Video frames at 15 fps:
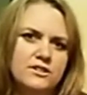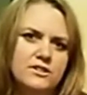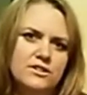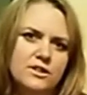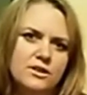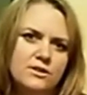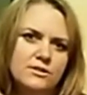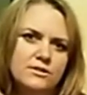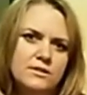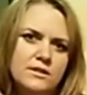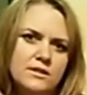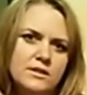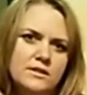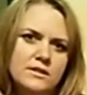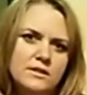So,
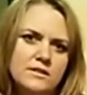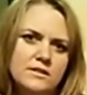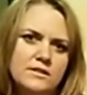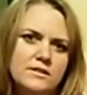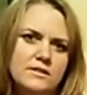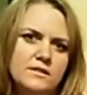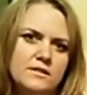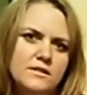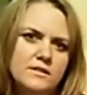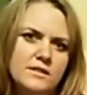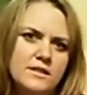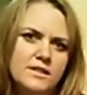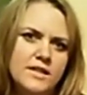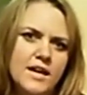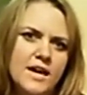
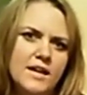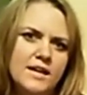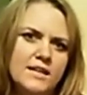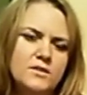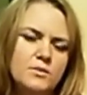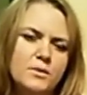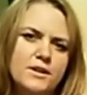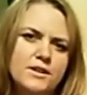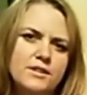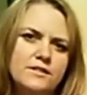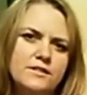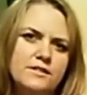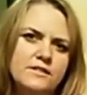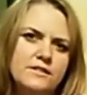yeah, it's weird.